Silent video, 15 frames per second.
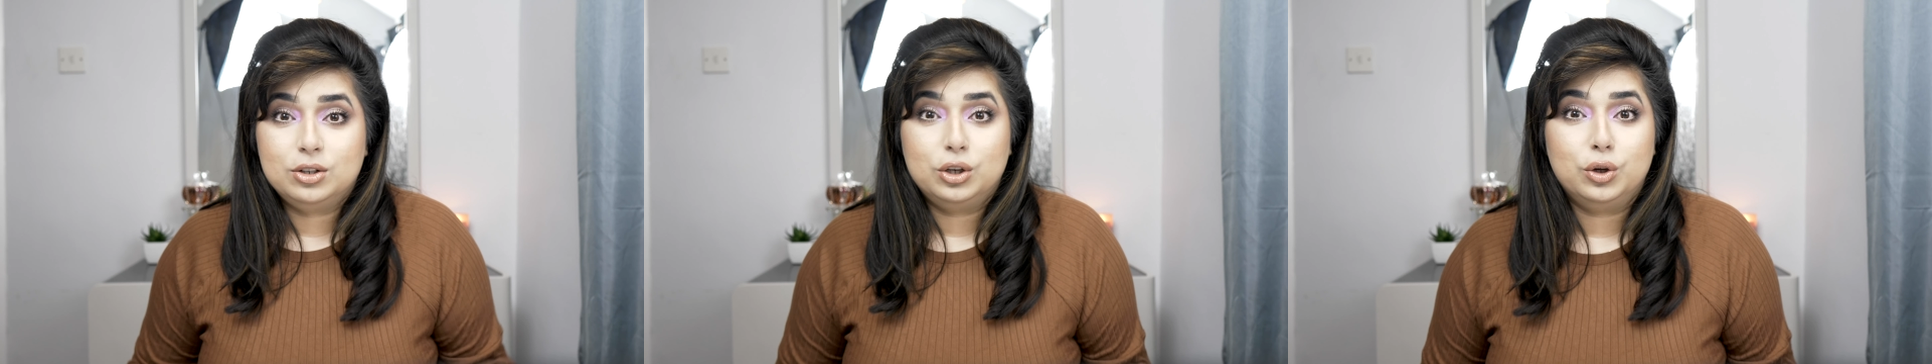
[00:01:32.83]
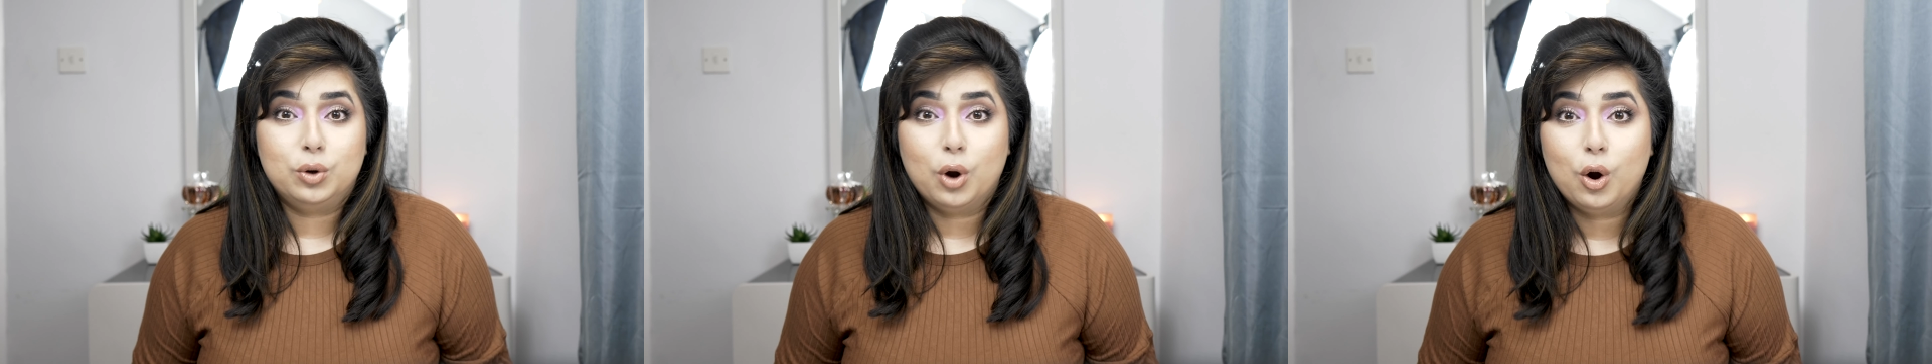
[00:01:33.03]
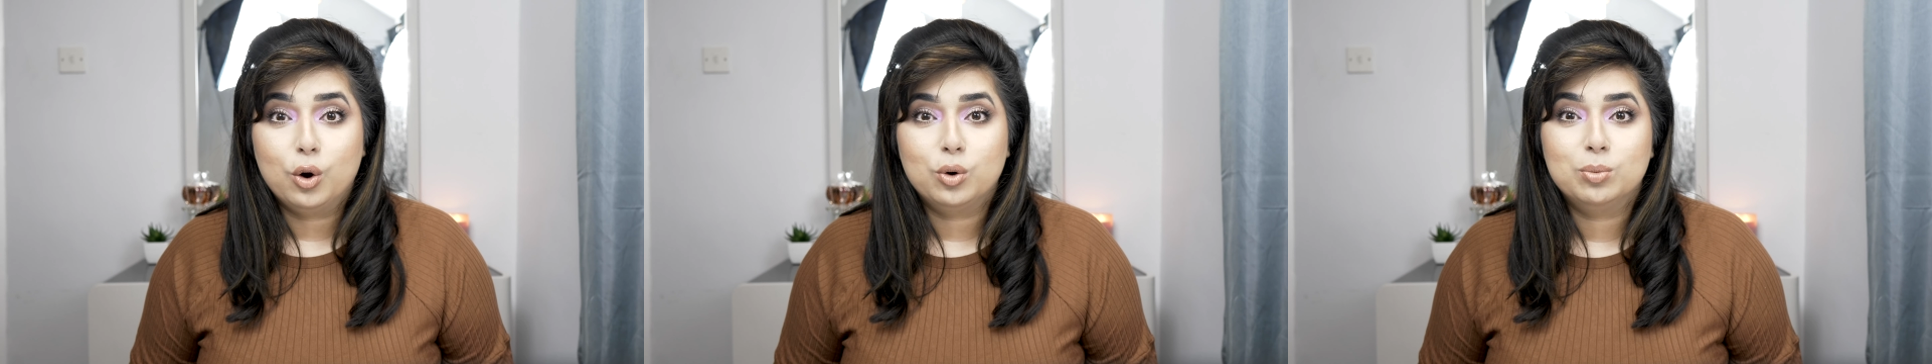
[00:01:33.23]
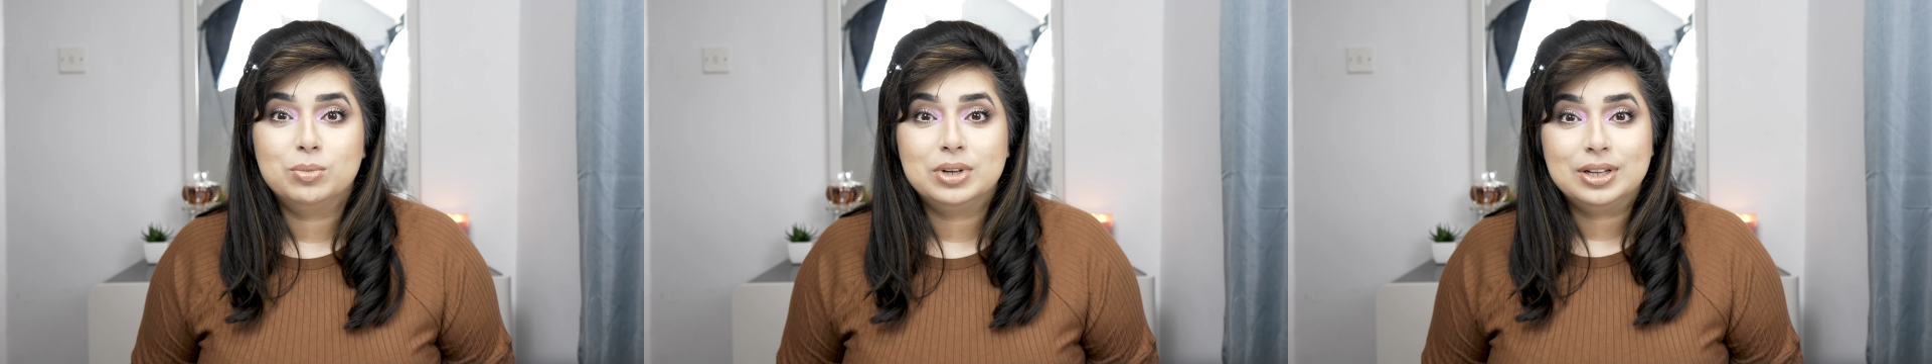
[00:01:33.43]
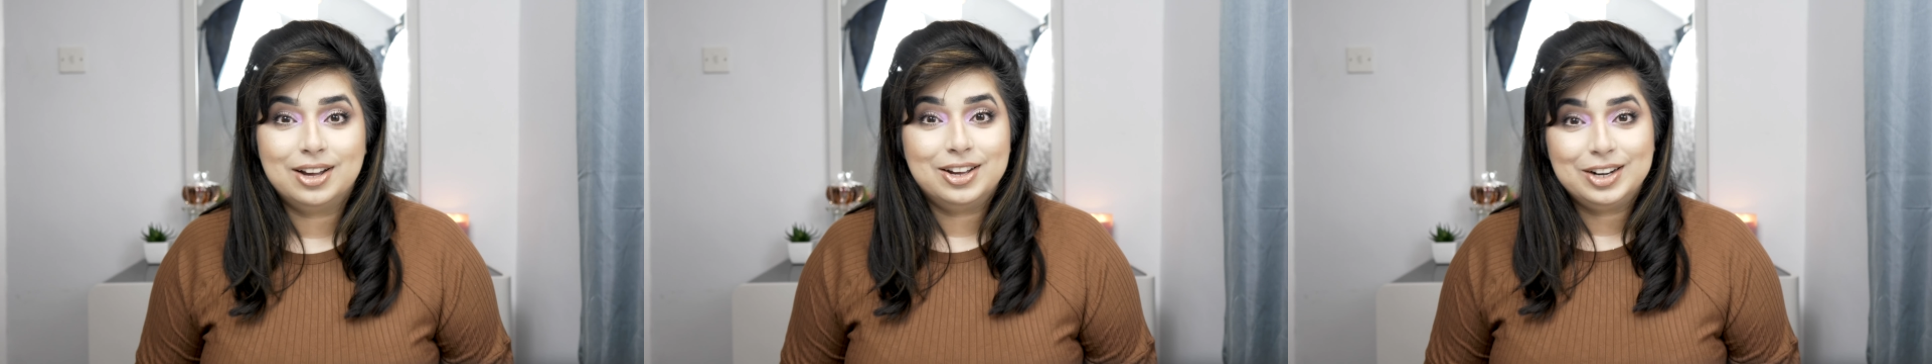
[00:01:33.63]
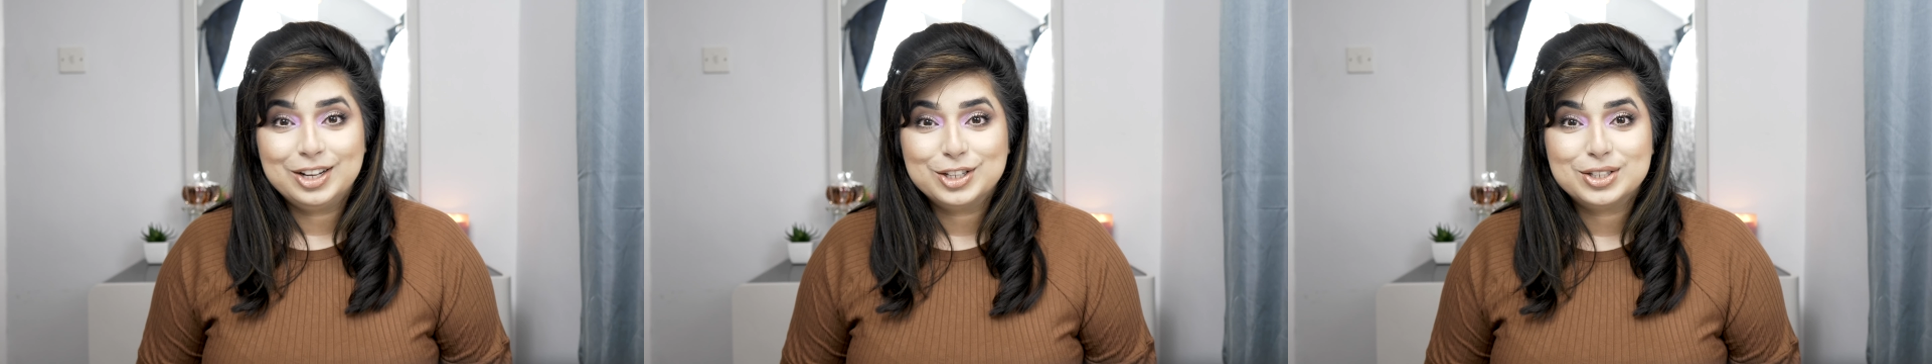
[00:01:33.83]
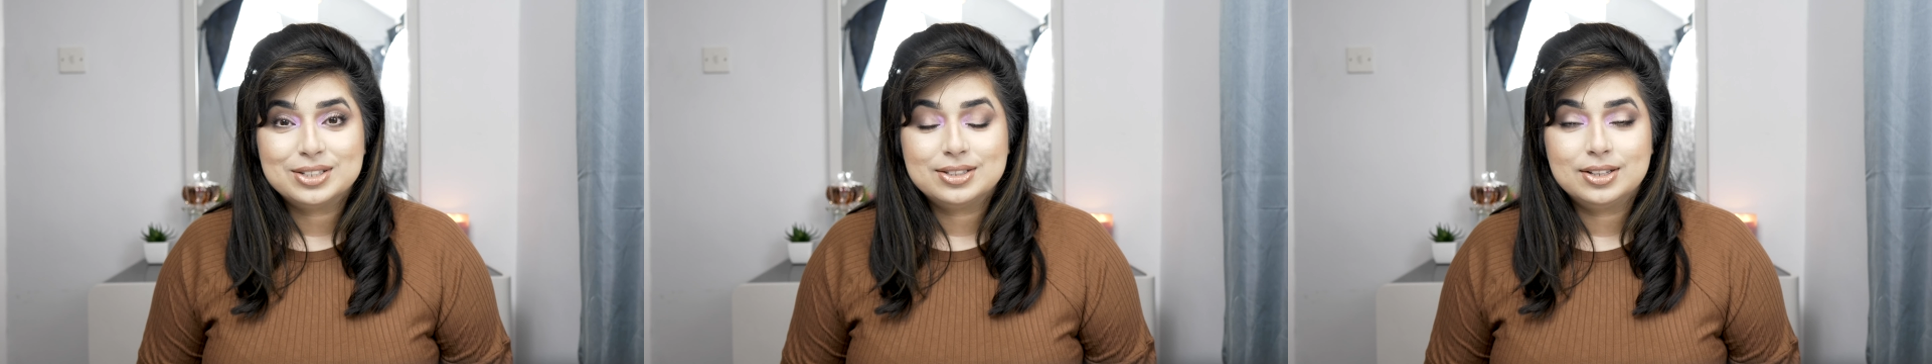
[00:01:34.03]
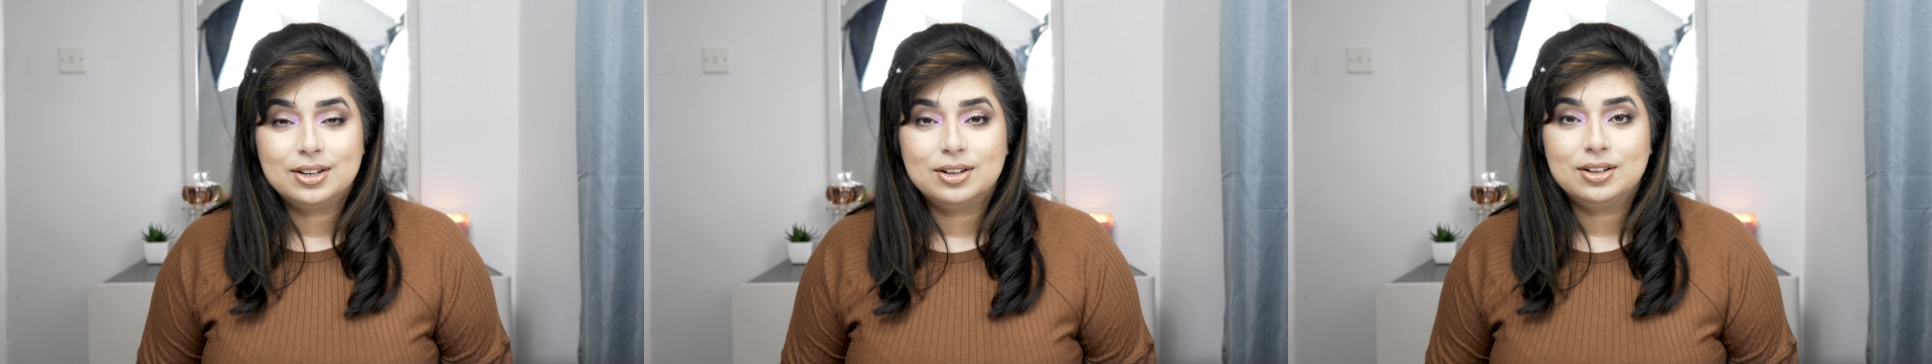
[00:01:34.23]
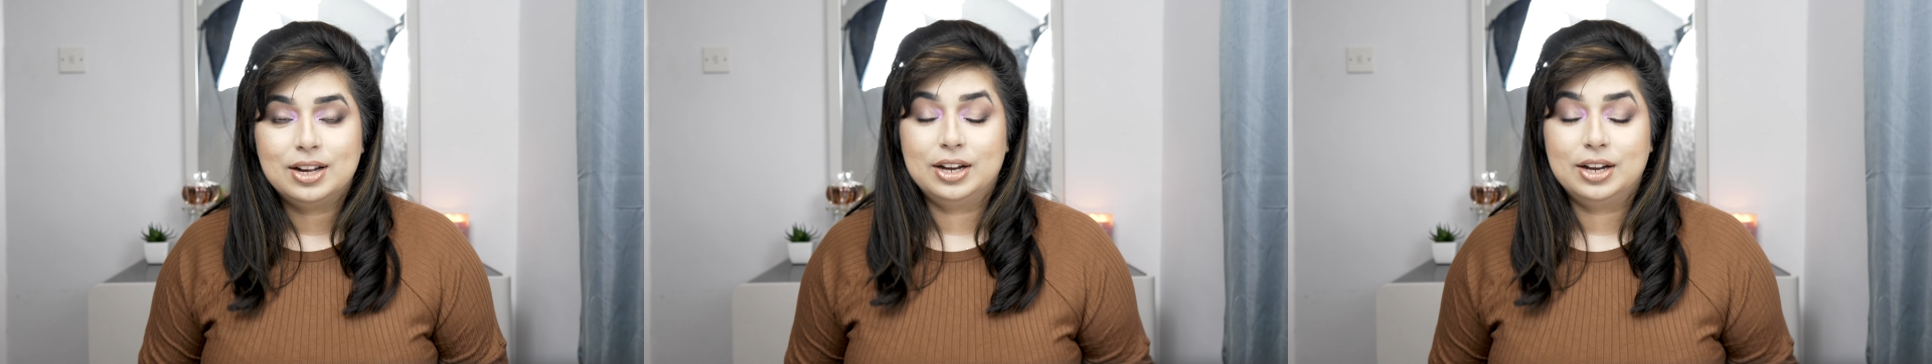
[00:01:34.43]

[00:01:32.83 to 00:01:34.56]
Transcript: new home earlier this year,